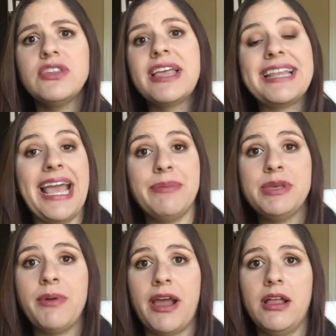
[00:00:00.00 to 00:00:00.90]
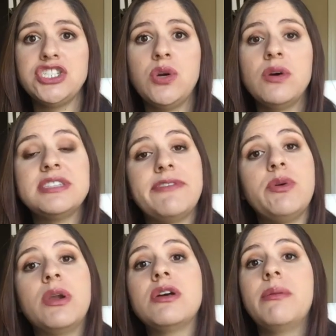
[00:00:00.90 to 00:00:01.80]
like an AP biology course. If
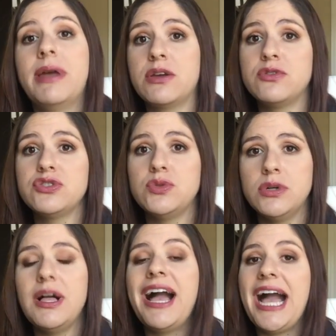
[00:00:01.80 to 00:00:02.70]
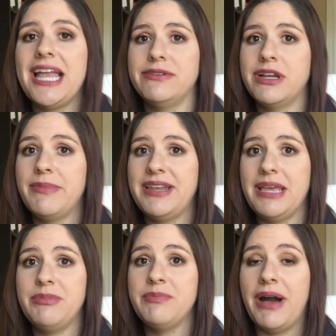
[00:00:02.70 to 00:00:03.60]
you want to go to medical school, I highly recommend
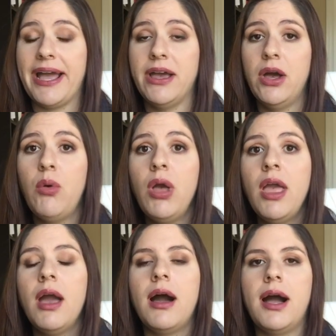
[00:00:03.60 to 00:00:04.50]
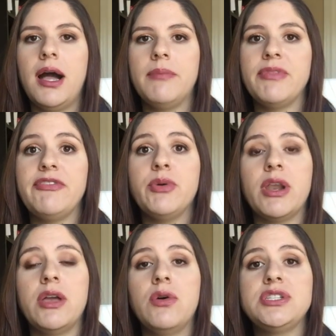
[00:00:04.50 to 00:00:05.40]
AP bio. Um, if you
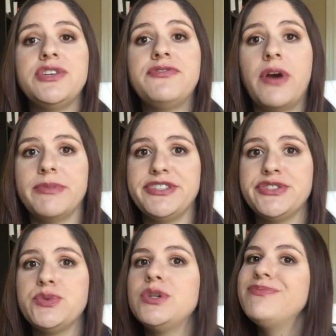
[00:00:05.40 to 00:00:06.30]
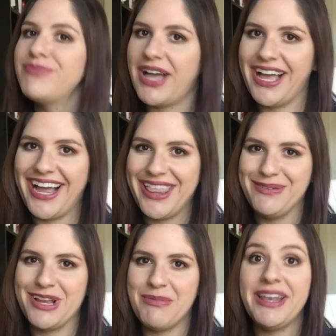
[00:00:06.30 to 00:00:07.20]
want to go to pharmacy school, I highly
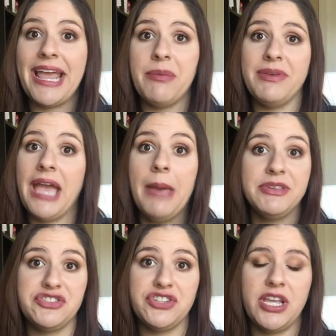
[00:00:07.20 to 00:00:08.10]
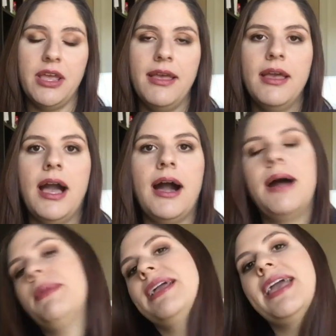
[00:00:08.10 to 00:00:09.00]
recommend AP chemistry.
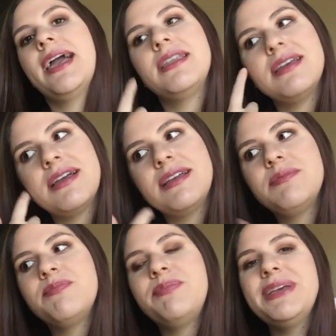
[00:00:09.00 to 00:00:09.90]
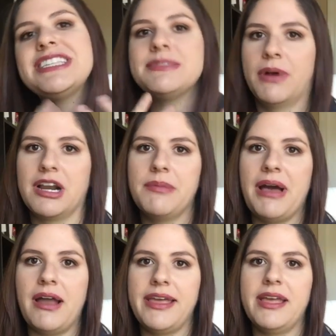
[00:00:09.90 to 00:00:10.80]
Um, again, be smart
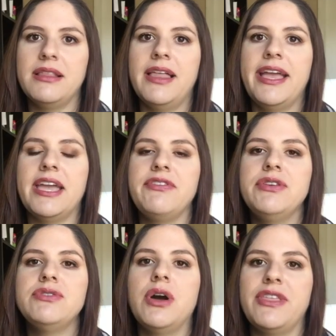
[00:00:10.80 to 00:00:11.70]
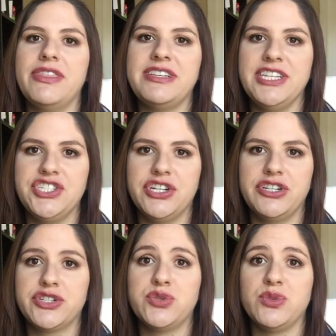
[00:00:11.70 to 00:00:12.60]
about it. Like if you know that the teacher at
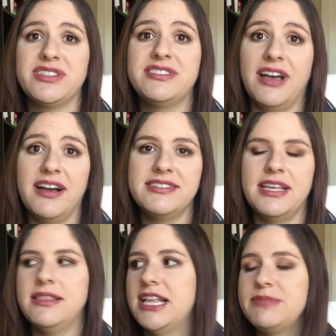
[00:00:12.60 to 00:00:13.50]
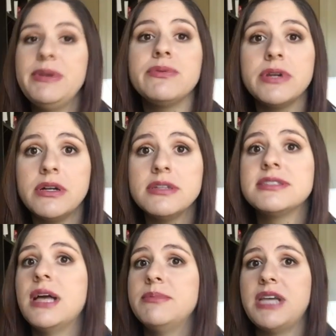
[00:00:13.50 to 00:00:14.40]
your school sucks, and let's be real,
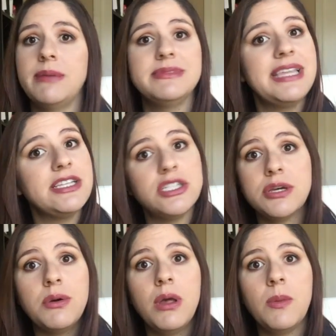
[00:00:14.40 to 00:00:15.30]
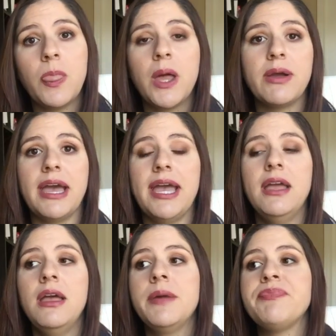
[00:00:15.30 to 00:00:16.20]
sometimes they do,
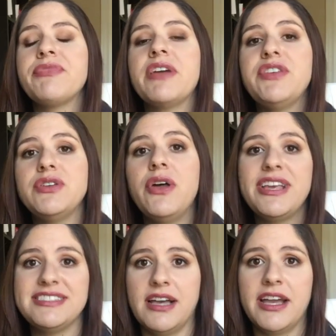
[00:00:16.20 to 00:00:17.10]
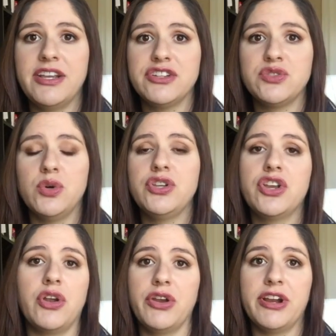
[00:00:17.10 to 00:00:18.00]
okay? If you know they suck in your school and
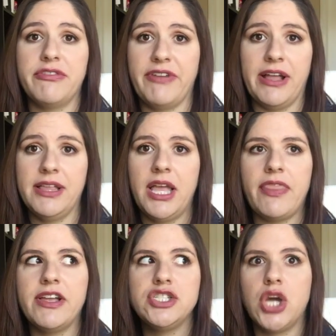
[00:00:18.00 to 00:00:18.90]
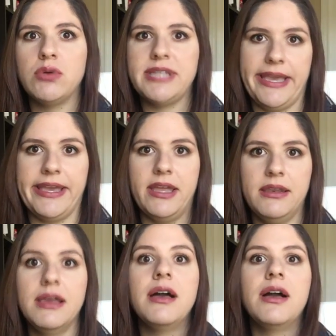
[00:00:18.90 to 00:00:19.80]
you know you're gonna fail it, then don't take it,
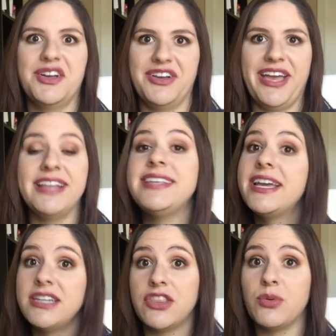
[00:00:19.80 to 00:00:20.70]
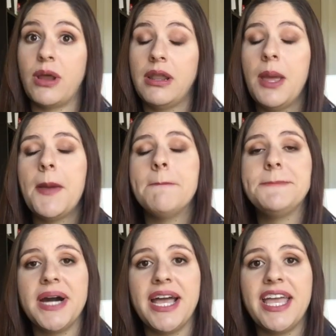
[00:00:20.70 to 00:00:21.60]
okay? Take another one.
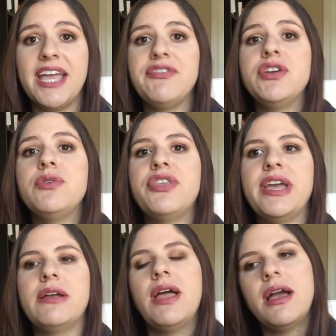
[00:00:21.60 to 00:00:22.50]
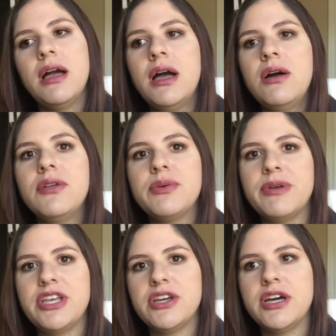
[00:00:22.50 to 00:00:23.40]
But if you think like, oh, they're
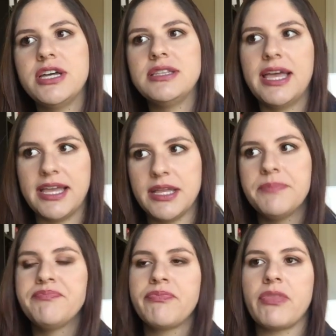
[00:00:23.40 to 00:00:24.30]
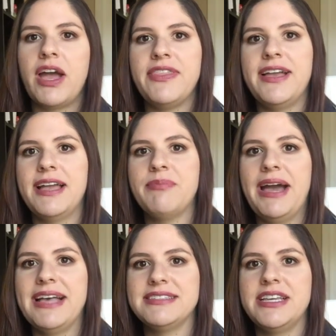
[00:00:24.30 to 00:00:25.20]
pretty good, like I think I can
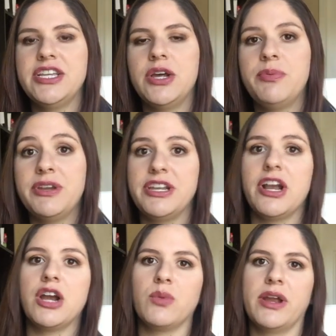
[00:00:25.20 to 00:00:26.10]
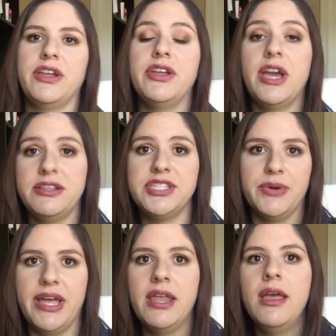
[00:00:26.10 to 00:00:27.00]
pass it. You know, you put in your hard work,
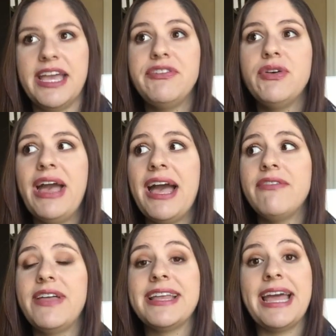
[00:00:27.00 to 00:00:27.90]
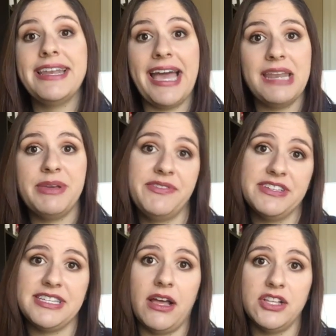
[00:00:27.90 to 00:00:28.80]
do it. If you have like an anatomy and
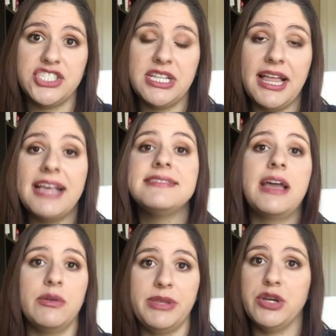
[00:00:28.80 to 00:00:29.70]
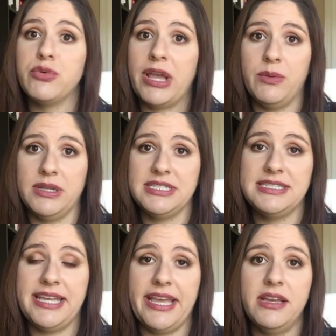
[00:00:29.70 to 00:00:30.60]
physiology class, that would be a great one to
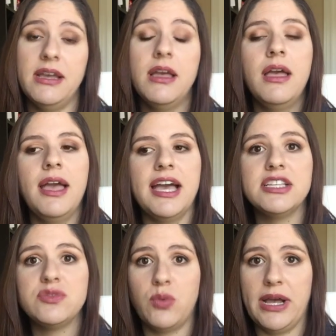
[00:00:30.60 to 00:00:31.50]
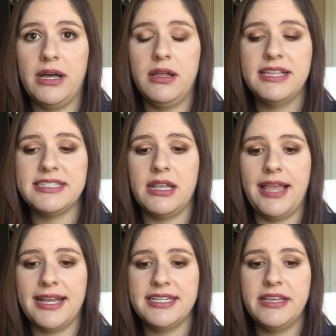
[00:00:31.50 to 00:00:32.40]
take as well as an
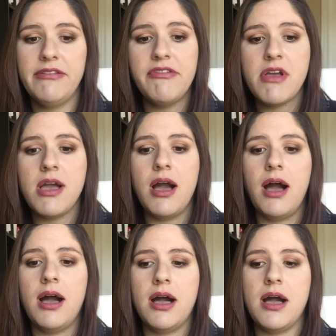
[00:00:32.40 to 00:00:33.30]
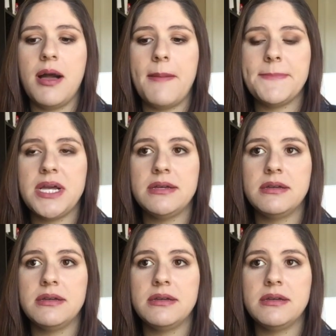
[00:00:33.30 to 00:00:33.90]
elective. Um,